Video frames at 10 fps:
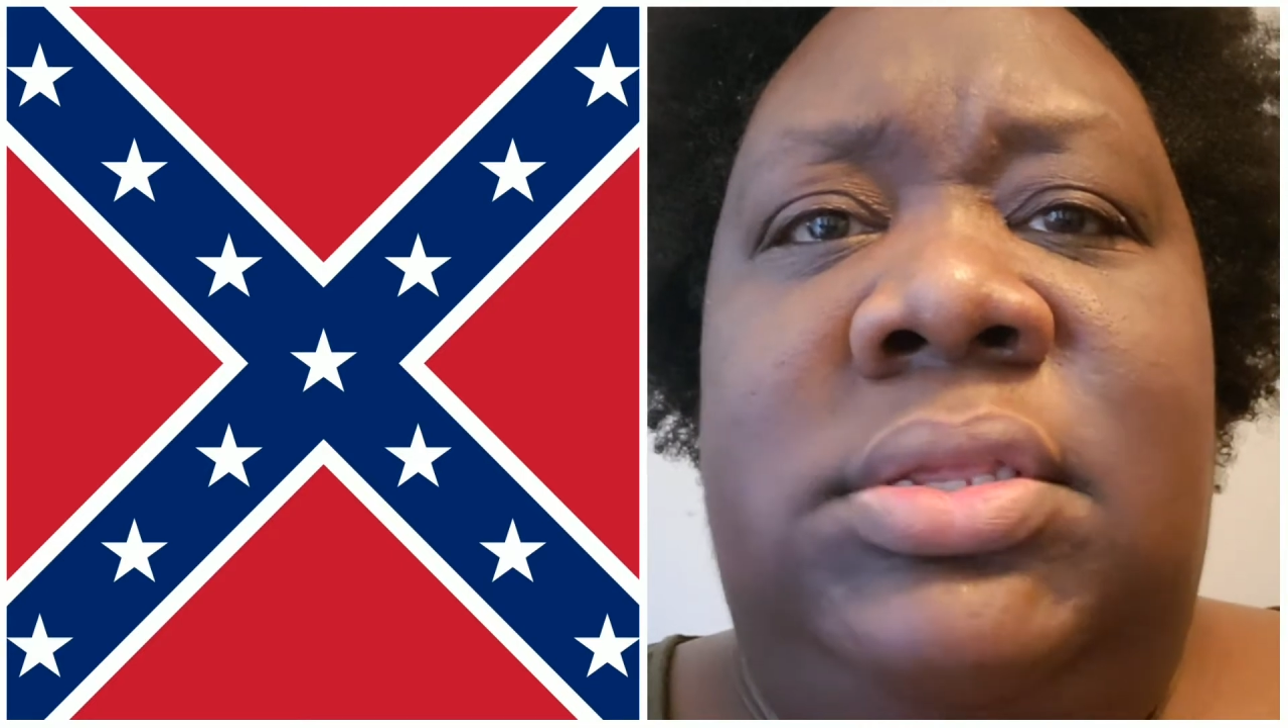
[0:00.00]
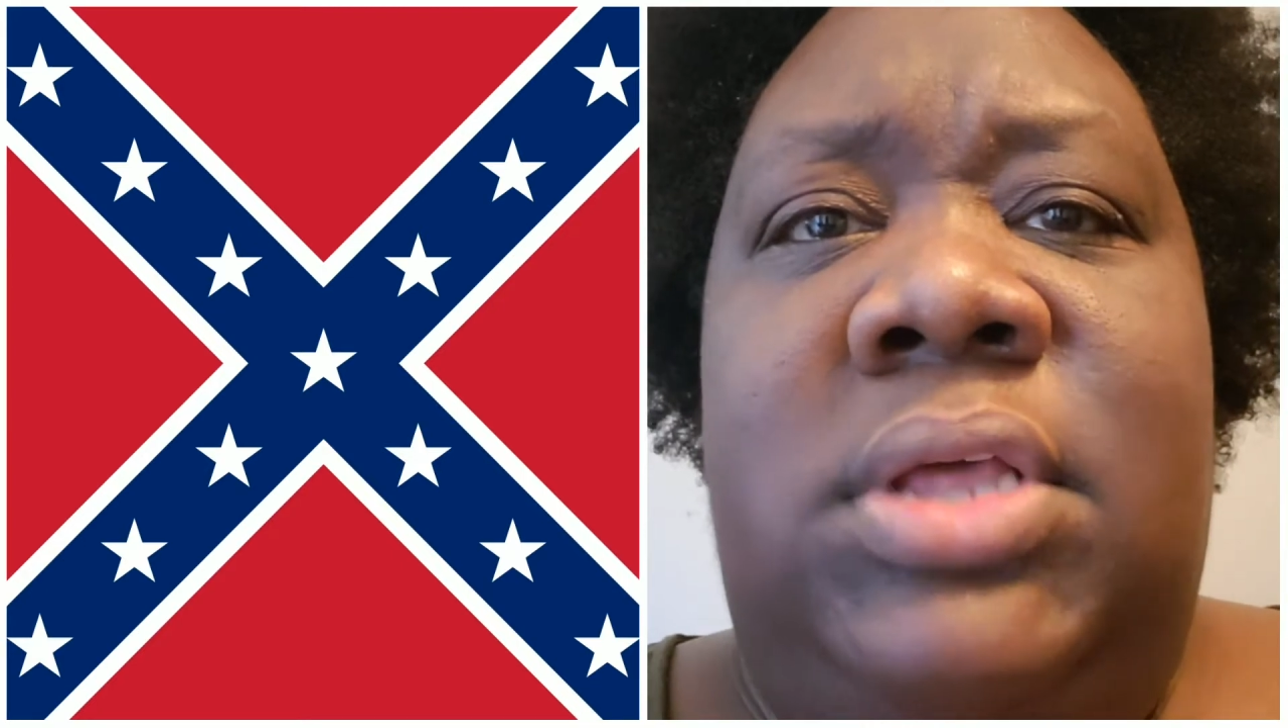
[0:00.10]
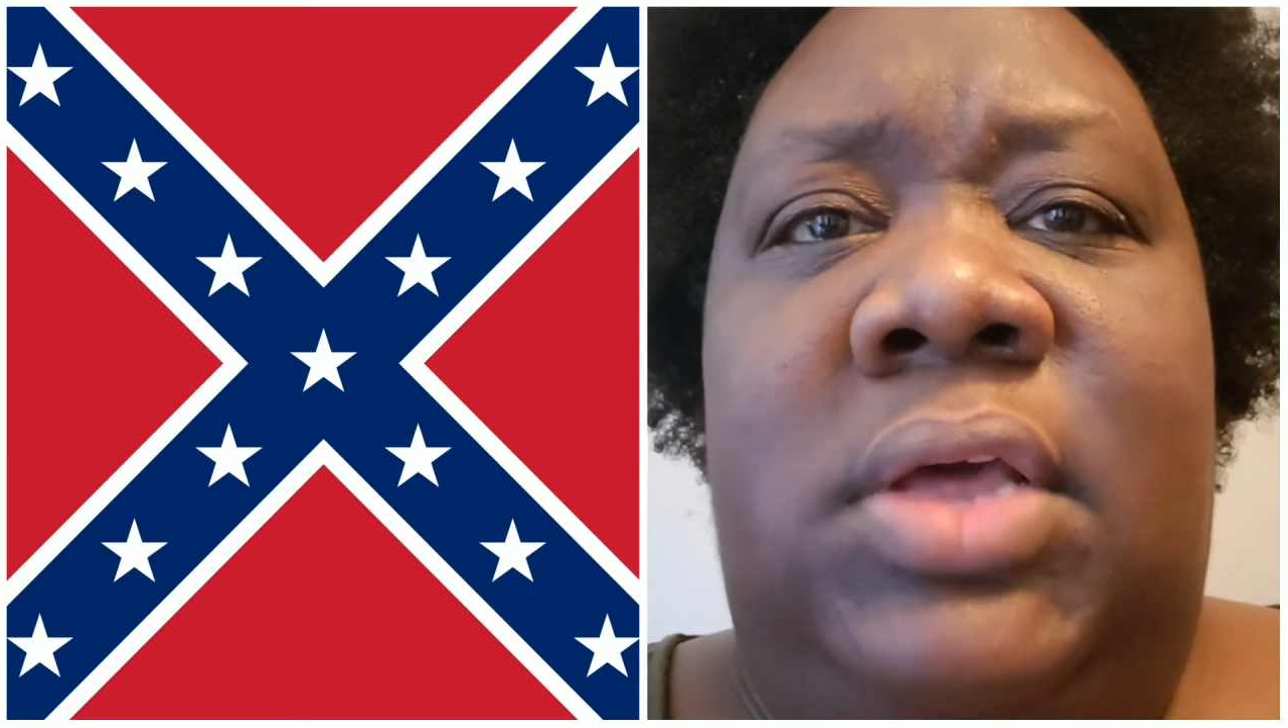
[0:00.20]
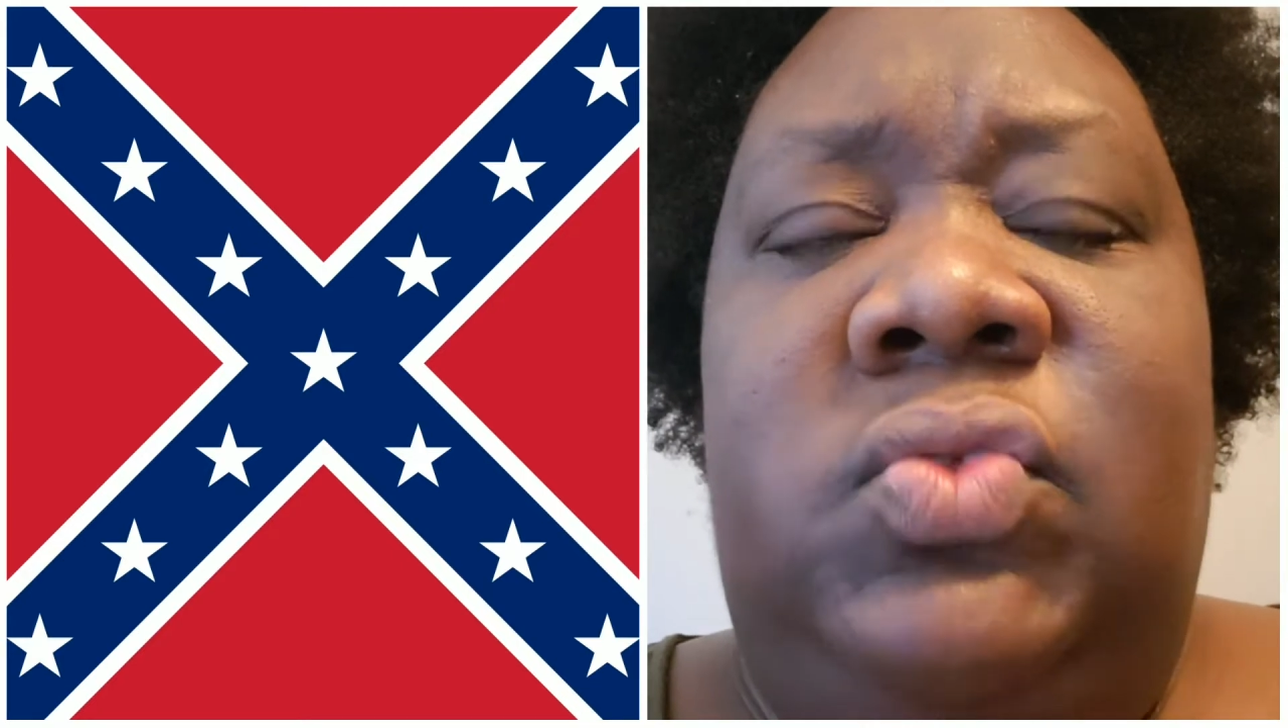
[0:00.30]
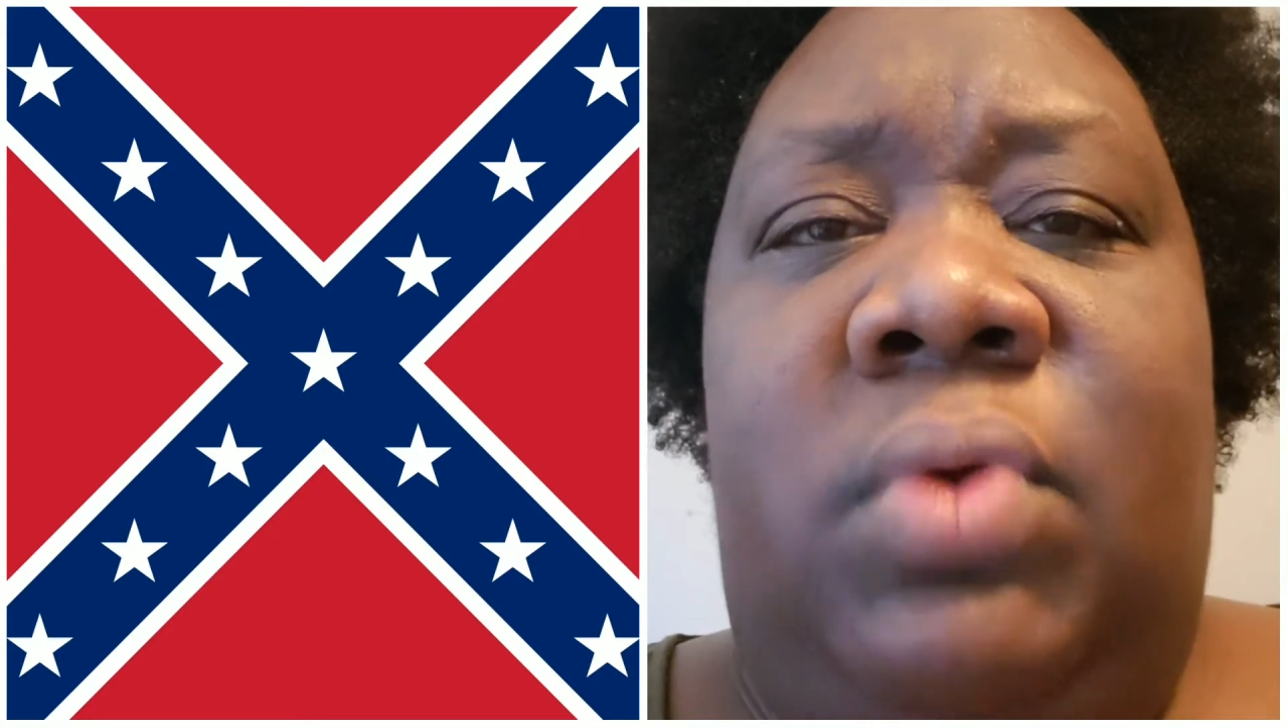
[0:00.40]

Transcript: states'